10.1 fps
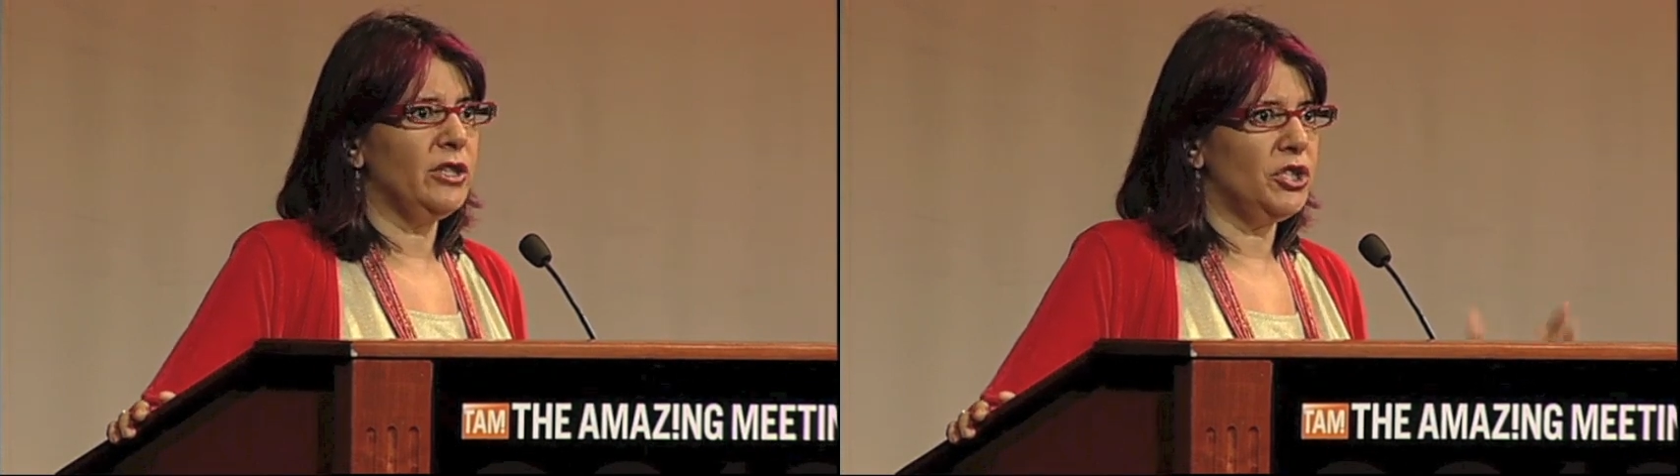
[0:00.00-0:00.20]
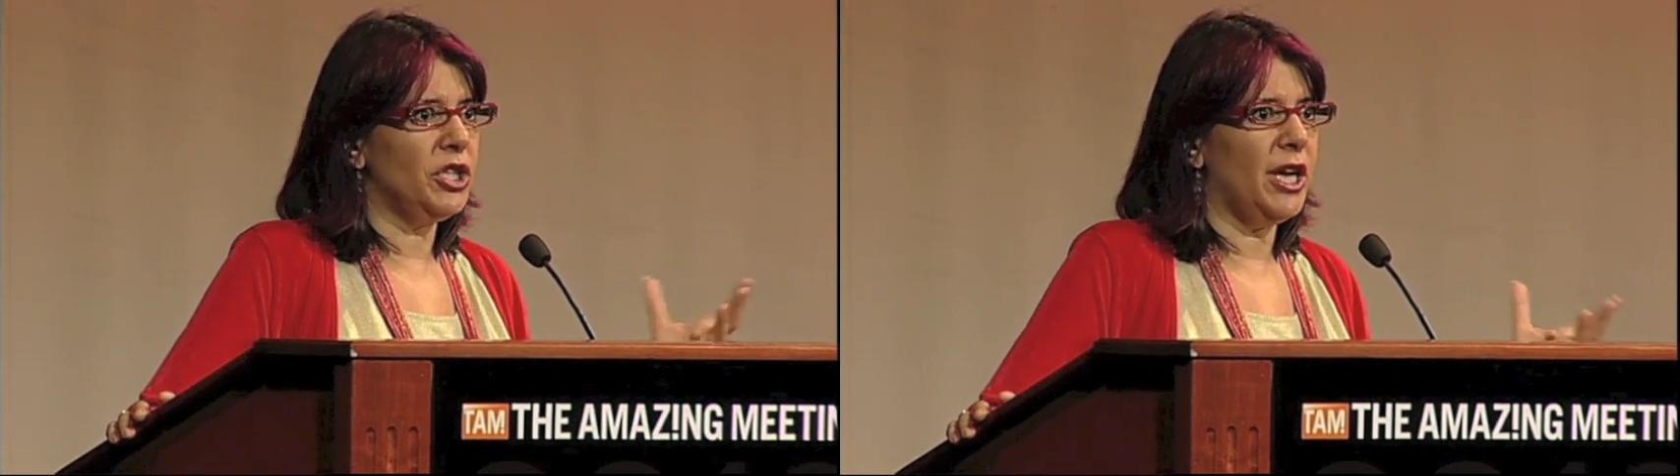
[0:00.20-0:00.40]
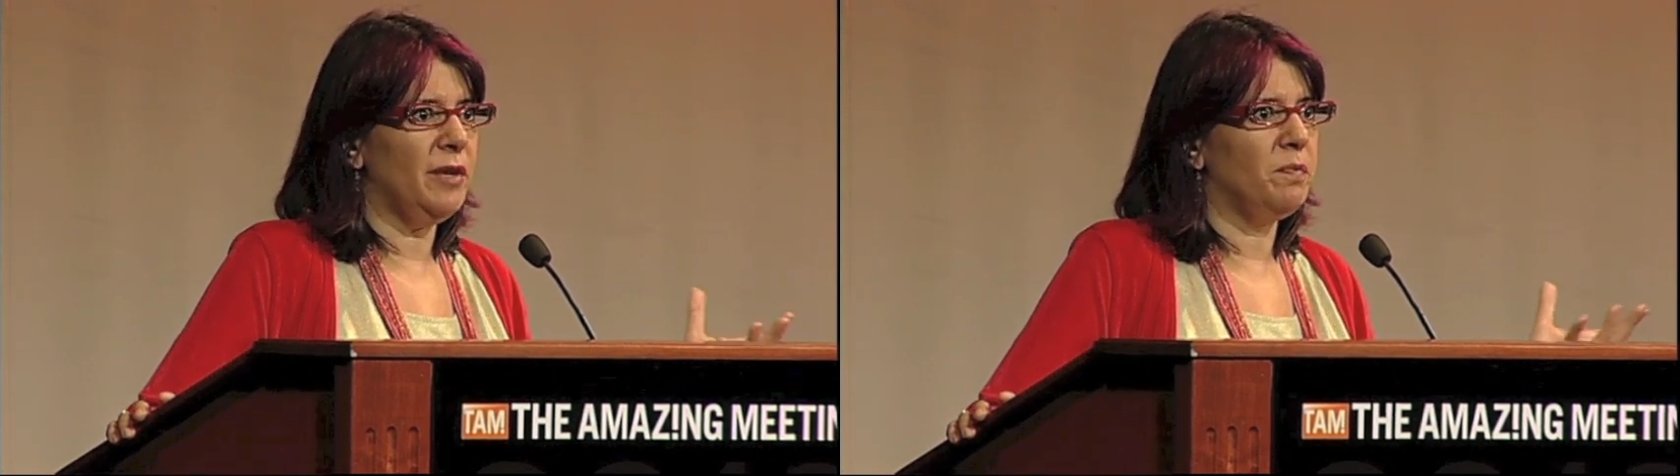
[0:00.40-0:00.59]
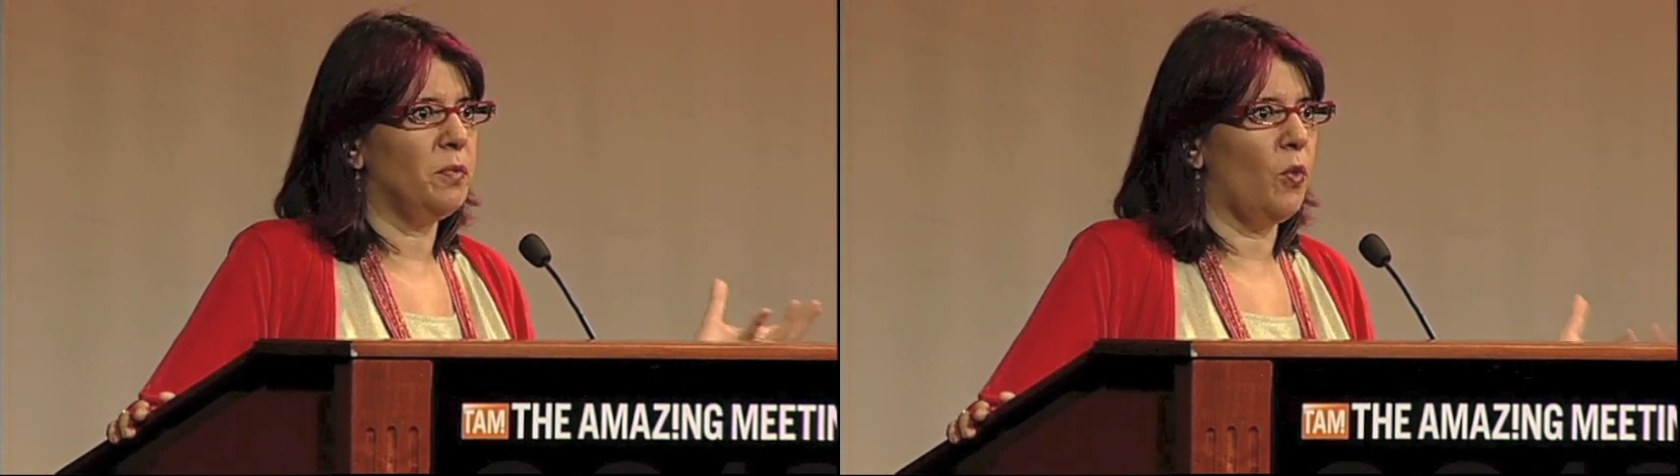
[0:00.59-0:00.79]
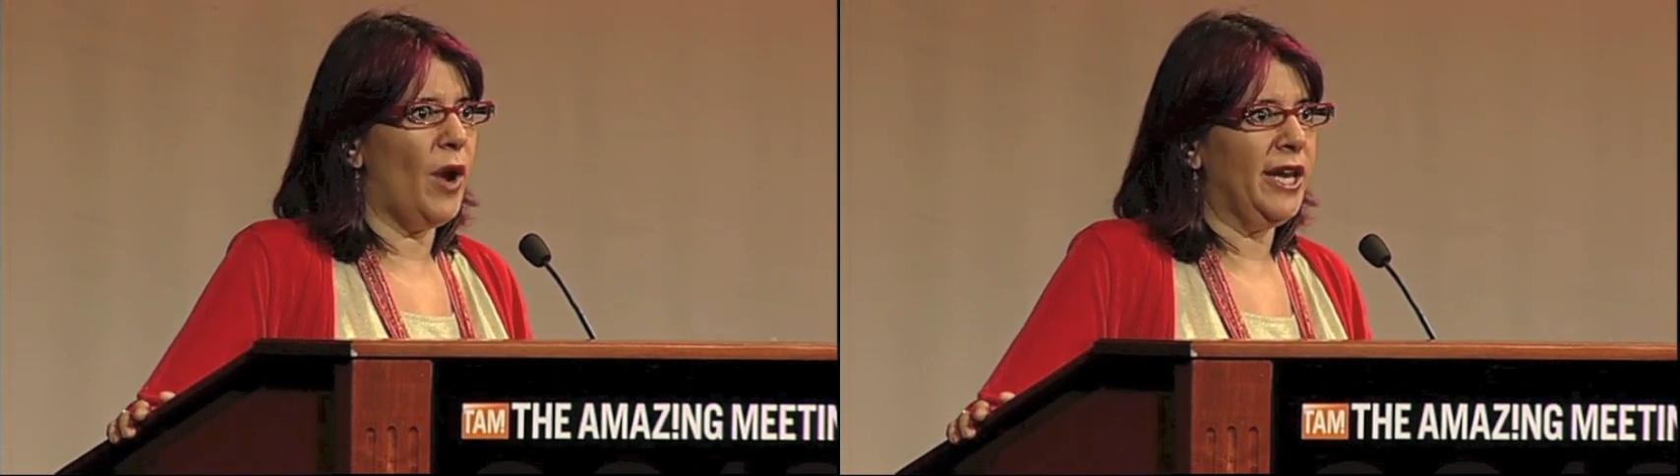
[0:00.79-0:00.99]
shape,
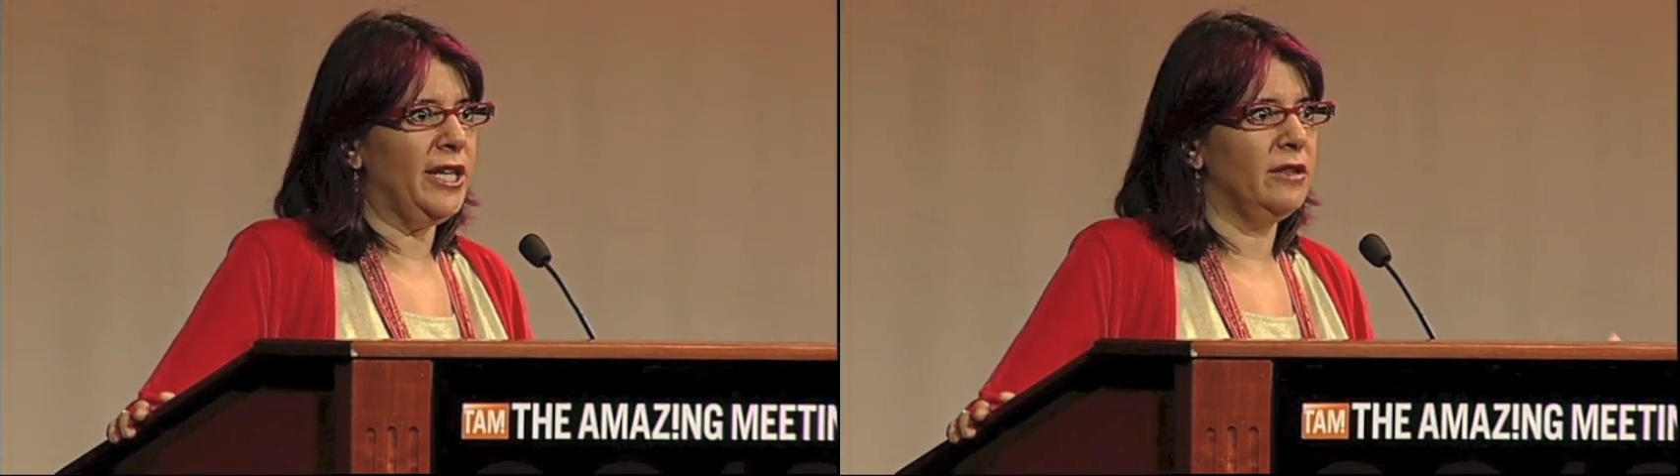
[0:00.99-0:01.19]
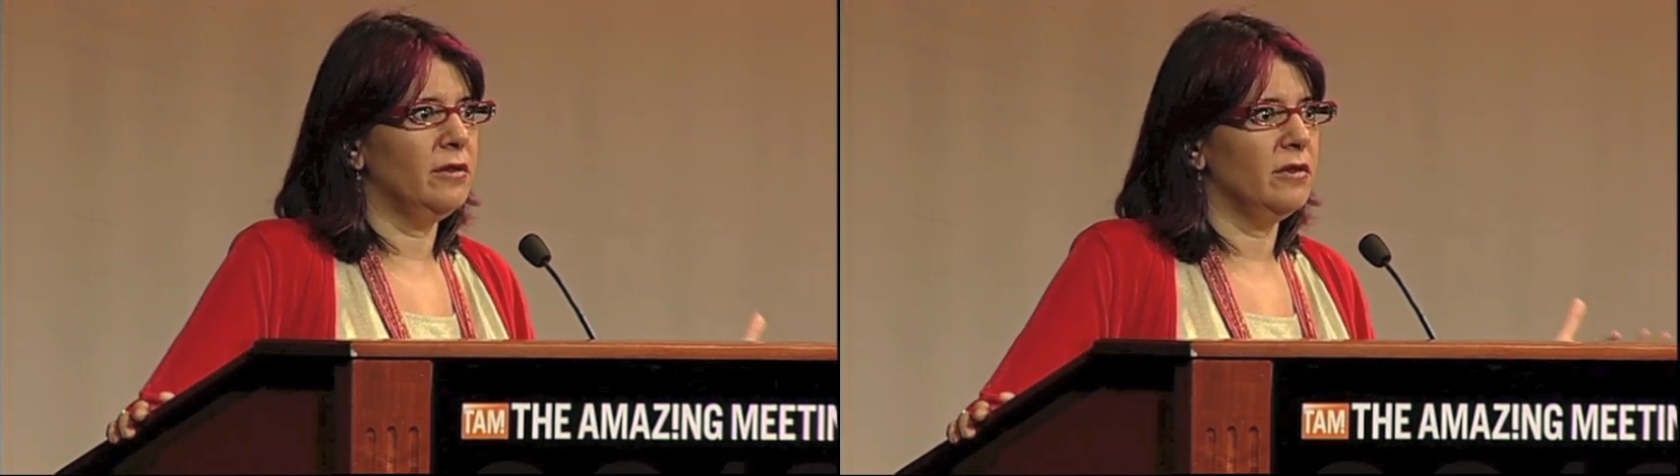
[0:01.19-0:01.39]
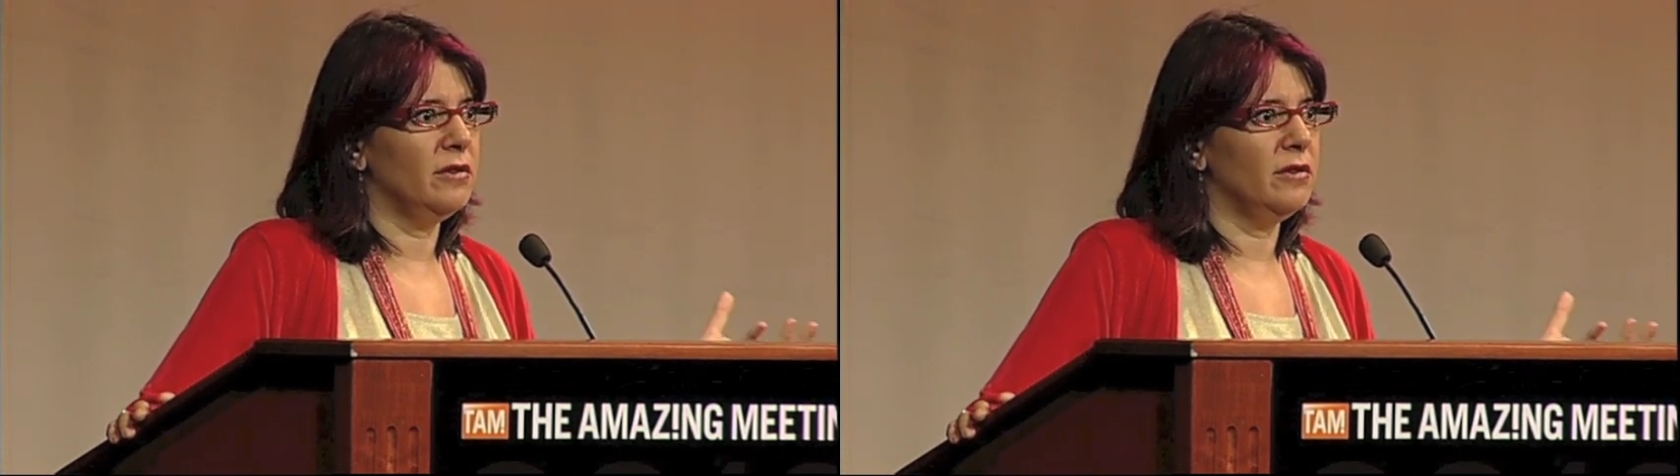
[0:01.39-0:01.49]
weight,